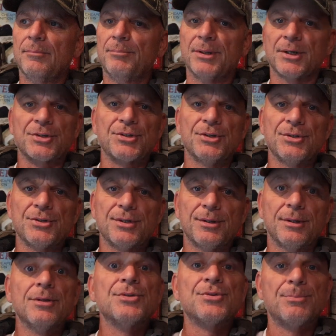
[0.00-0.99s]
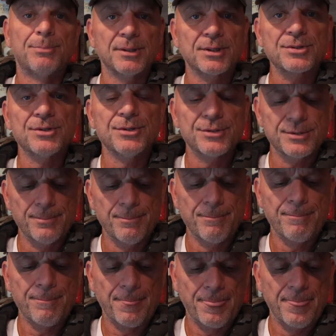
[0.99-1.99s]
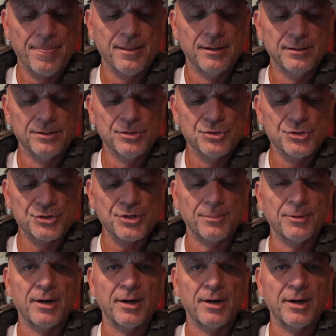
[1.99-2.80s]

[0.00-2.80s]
pixels, some